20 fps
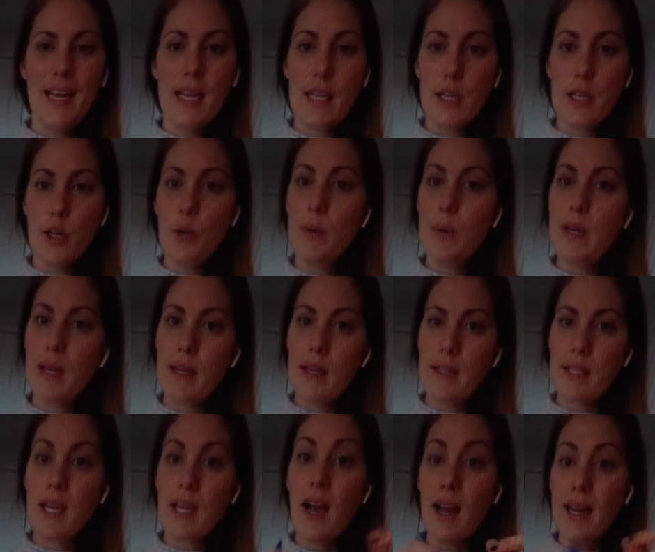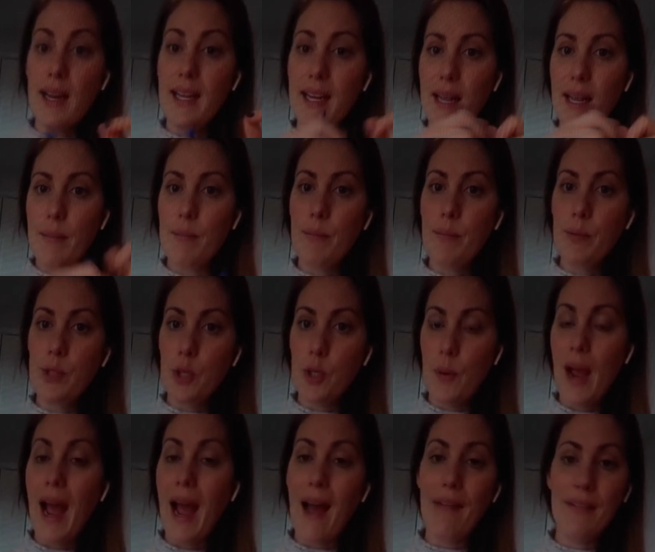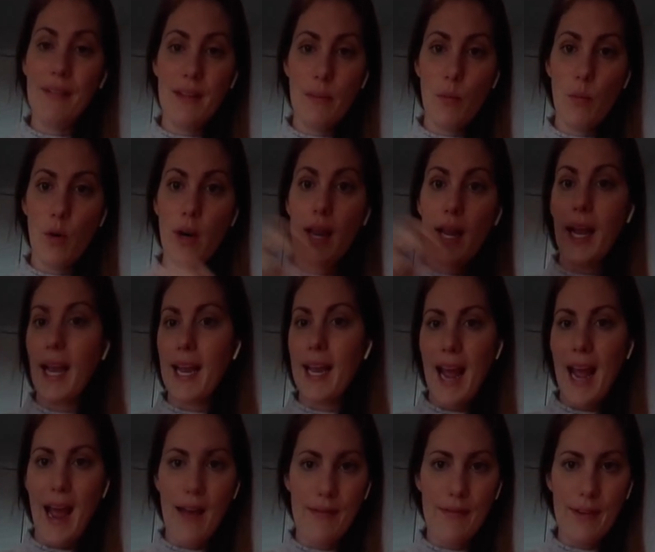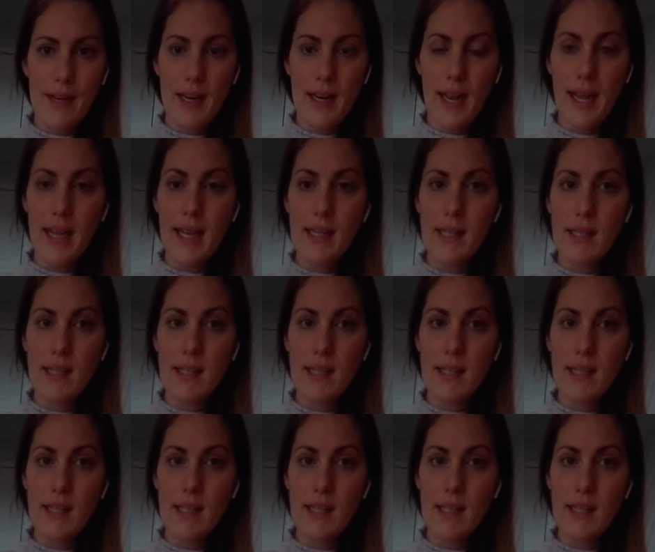you would cut it and do half in the morning and half at night,